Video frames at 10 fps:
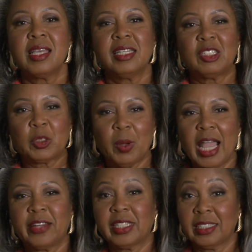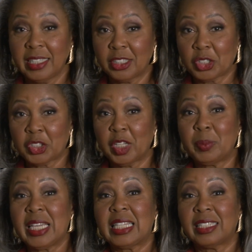Inspiring
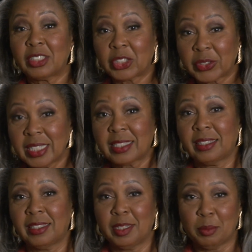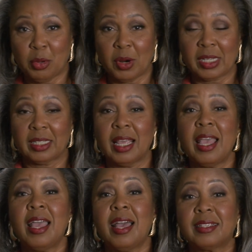leadership is increasingly important,
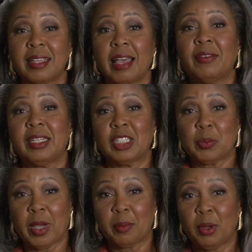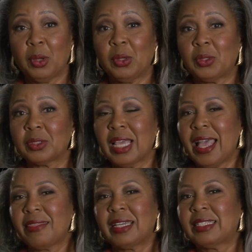as evidenced by polls
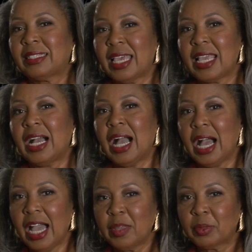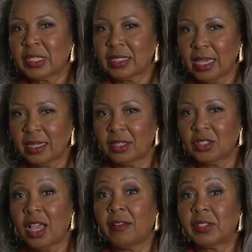that say a high
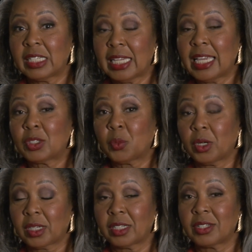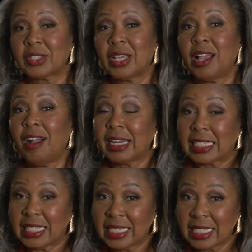percentage of today's workers are
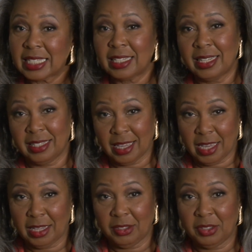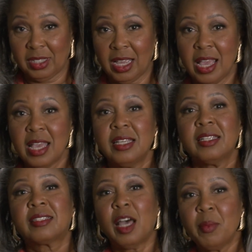disengaged.
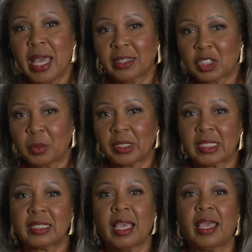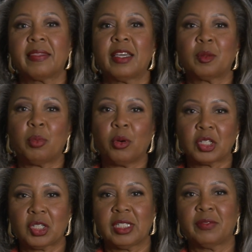Some experts say that a
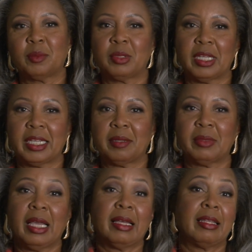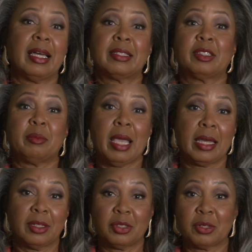portion of the blame lies on
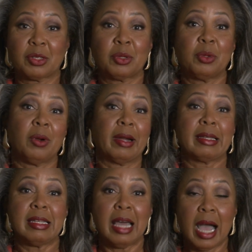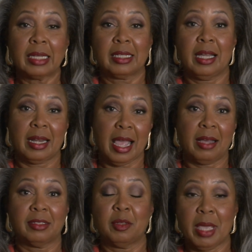managers who are not cut
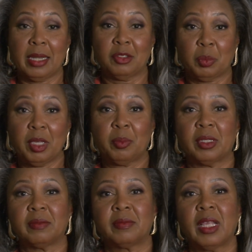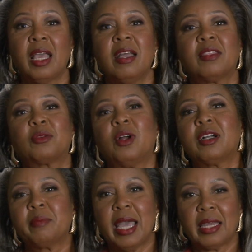out to manage people. The
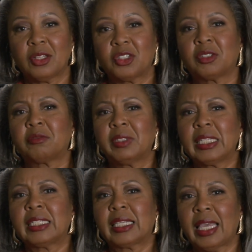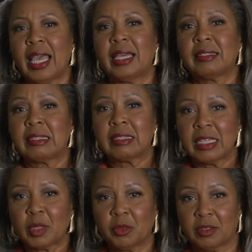wrong manager really can
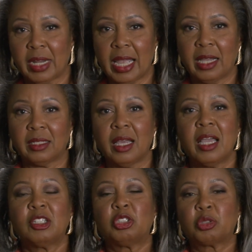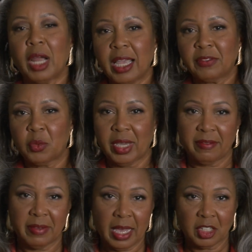sink morale, drive away
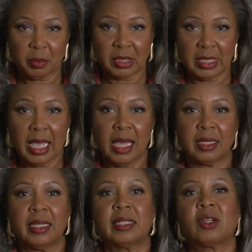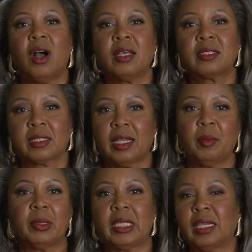valuable talent, and cost a
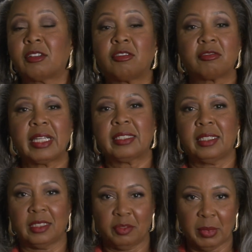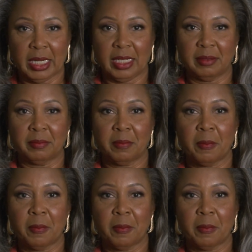company a great deal of money.